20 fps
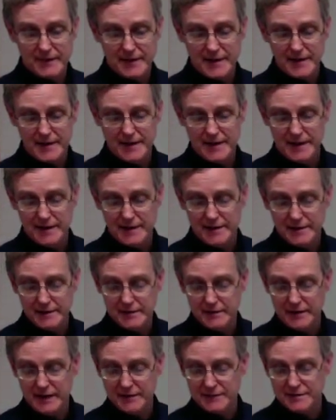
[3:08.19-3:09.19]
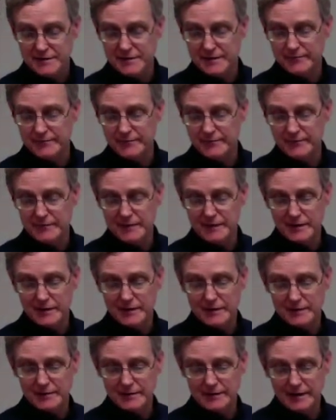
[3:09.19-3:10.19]
You'll have to look
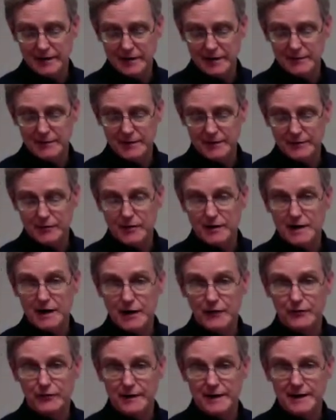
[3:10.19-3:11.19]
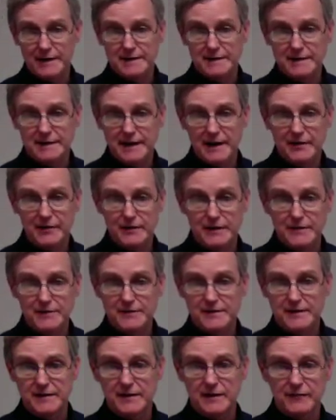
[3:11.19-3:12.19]
a little bit more carefully at the narrative
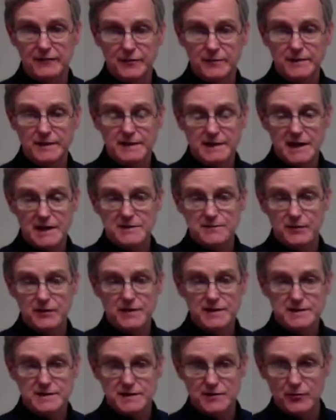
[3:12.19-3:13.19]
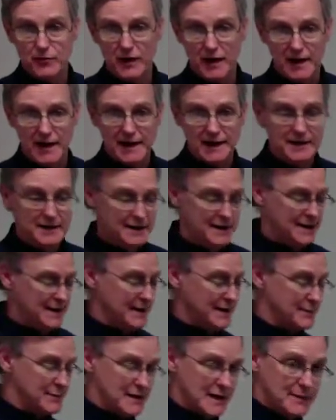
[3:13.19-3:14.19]
from the textbook to see why,
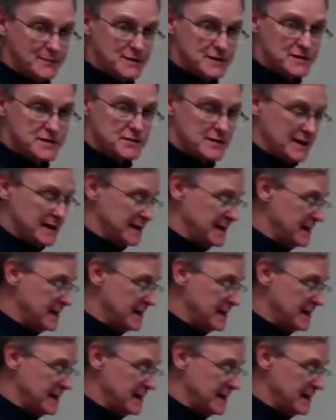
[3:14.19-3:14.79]
but I'm just trying to